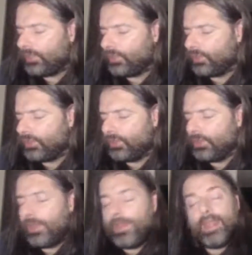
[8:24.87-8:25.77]
told
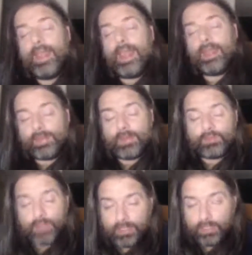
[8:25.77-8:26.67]
you. Anyway,
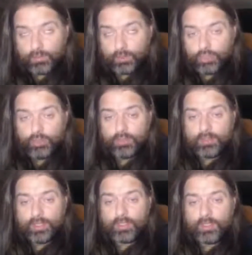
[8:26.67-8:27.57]
thank you for
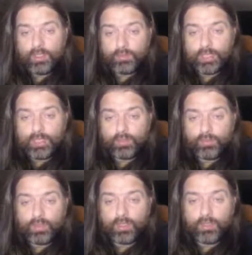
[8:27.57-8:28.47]
tuning in. Don't forget
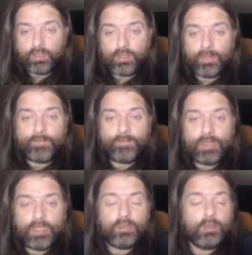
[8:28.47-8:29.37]
to follow us on
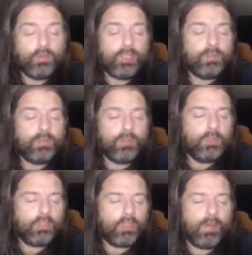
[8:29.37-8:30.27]
Facebook,
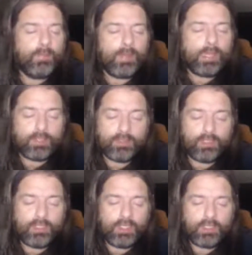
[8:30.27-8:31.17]

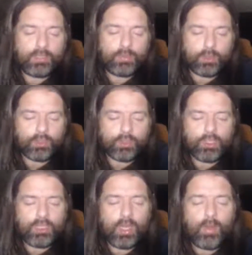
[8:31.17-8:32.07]
facebook.com/DJ Sports
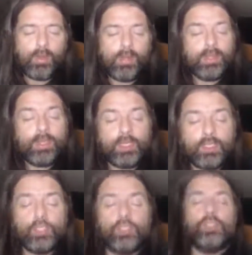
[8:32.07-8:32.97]
Studio.
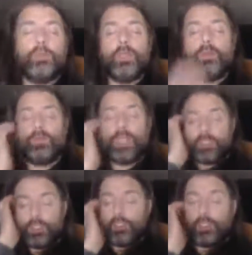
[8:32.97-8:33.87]
Here on YouTube, don't
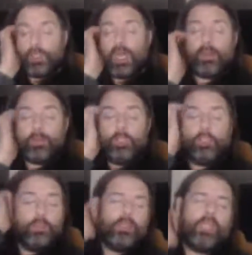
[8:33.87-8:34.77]
forget to subscribe,
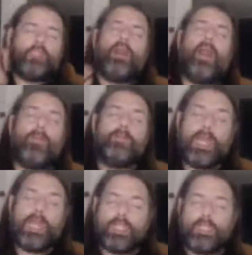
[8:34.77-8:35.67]

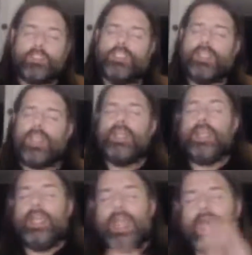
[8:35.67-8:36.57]

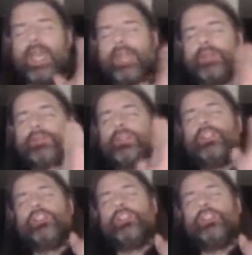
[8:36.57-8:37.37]
youtube.com/DJ Live